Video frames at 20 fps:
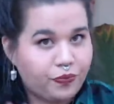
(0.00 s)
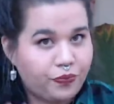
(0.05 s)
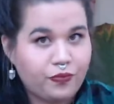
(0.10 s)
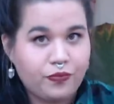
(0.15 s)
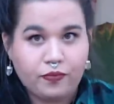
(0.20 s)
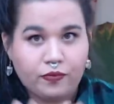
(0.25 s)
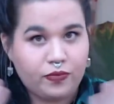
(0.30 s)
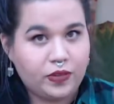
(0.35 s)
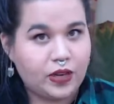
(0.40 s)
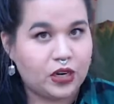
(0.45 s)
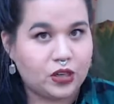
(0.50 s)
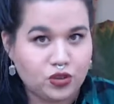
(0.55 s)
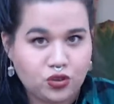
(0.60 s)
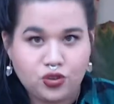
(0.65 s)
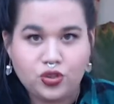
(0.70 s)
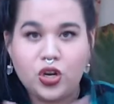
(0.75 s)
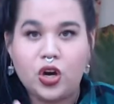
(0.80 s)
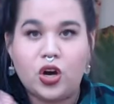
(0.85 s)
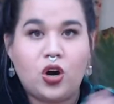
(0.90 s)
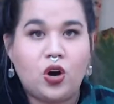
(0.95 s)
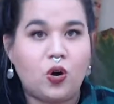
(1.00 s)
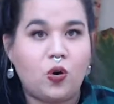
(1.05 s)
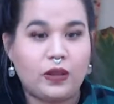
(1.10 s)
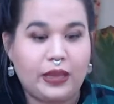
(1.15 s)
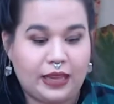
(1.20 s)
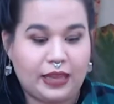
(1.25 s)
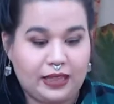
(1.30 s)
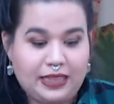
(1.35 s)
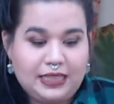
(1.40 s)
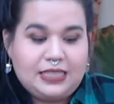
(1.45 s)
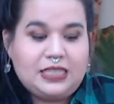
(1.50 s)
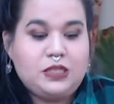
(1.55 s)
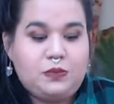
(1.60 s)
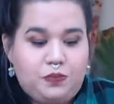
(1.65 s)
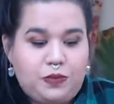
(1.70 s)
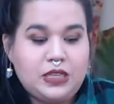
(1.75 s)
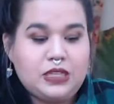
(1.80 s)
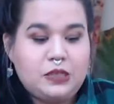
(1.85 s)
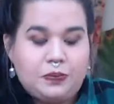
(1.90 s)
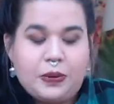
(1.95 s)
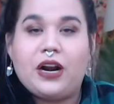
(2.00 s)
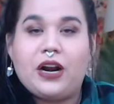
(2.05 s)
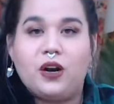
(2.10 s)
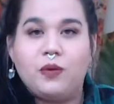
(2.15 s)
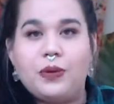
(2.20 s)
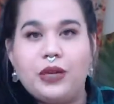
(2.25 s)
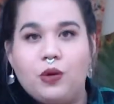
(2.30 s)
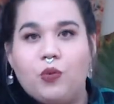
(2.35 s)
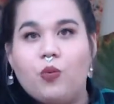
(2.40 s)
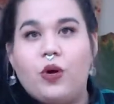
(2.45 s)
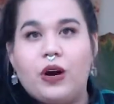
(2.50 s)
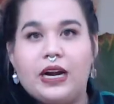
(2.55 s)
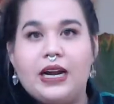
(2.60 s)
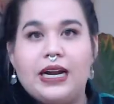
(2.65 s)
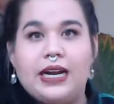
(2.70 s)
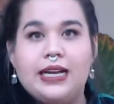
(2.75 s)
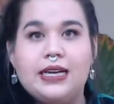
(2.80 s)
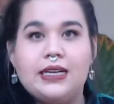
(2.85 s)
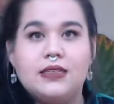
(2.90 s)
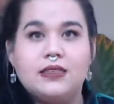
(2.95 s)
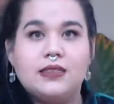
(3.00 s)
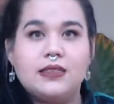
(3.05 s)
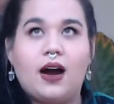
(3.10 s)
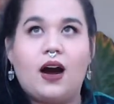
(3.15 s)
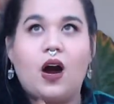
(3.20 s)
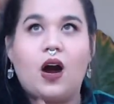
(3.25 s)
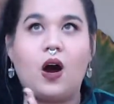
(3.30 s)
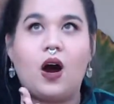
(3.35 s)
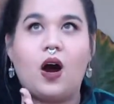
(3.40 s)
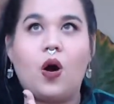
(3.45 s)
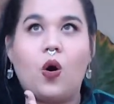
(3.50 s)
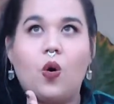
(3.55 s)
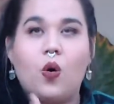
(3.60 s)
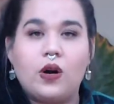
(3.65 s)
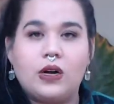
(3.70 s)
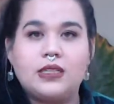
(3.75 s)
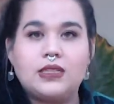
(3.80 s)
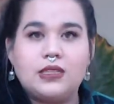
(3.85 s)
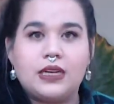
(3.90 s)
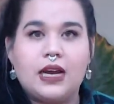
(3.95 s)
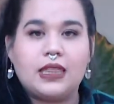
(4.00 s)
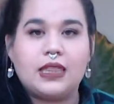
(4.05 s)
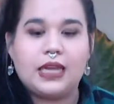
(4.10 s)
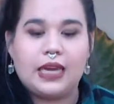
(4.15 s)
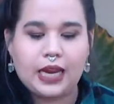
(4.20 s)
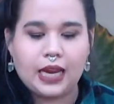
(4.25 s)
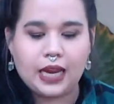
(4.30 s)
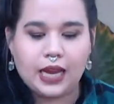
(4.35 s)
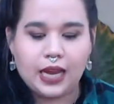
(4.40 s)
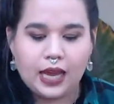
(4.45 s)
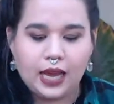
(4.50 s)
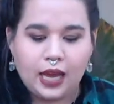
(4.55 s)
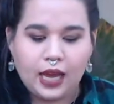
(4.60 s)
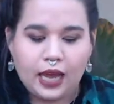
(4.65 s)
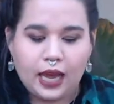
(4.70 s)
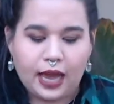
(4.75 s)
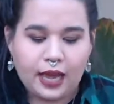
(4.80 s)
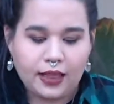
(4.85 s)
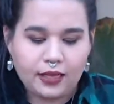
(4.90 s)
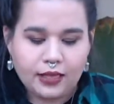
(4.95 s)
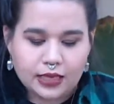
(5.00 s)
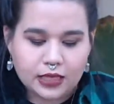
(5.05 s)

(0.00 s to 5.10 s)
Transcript: there's no, this better be what it is, or it's nothing. And this